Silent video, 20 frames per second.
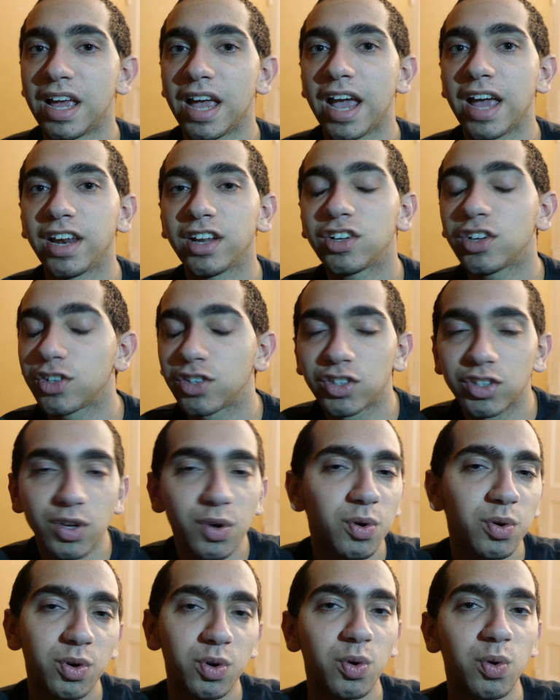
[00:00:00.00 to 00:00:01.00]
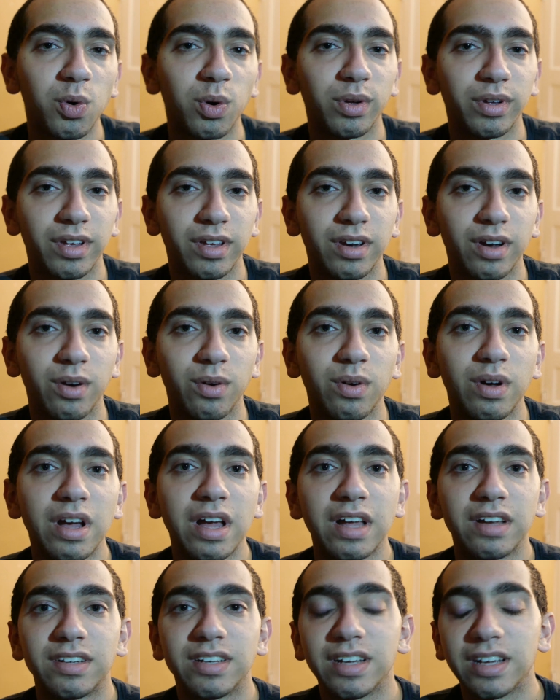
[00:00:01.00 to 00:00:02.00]
And it's just so cool, you know,
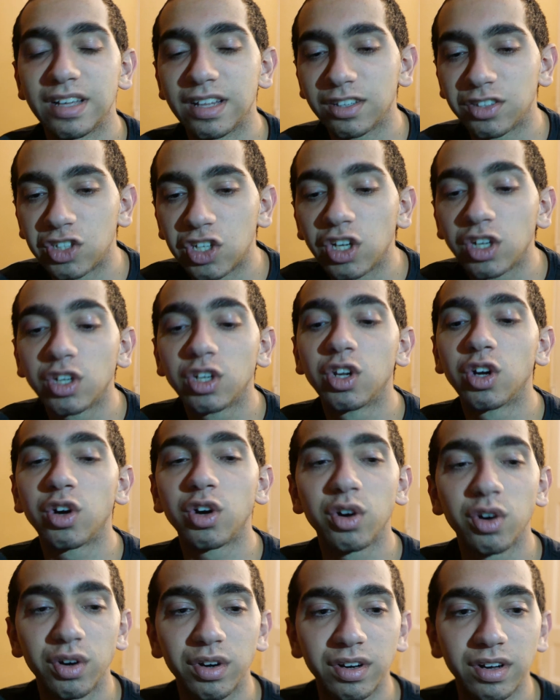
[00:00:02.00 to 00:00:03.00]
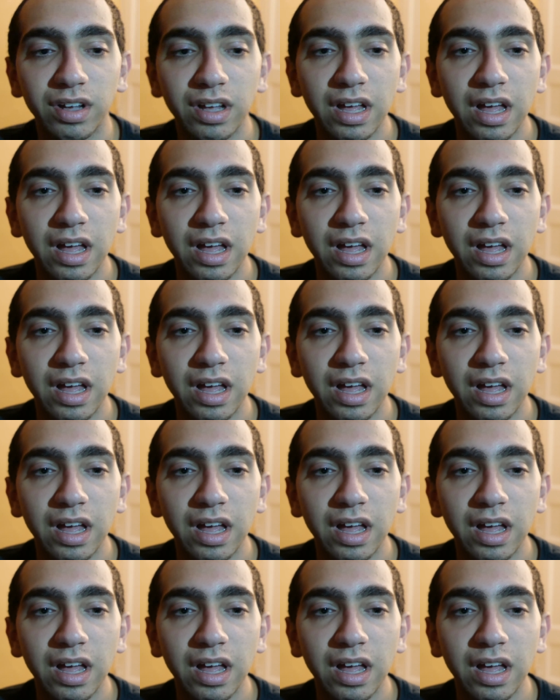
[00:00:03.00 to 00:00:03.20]
to learn,